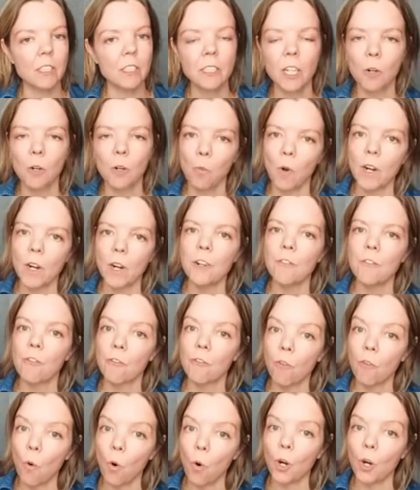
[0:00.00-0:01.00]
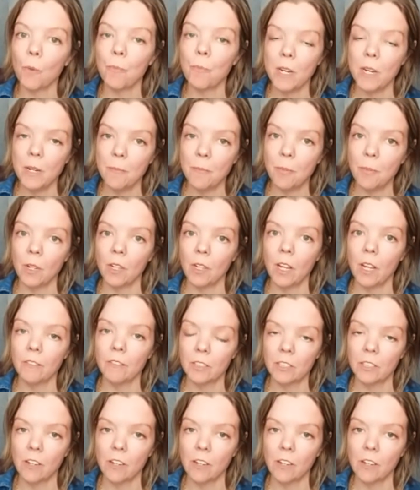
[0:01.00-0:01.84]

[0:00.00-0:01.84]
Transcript: It's like one in four people have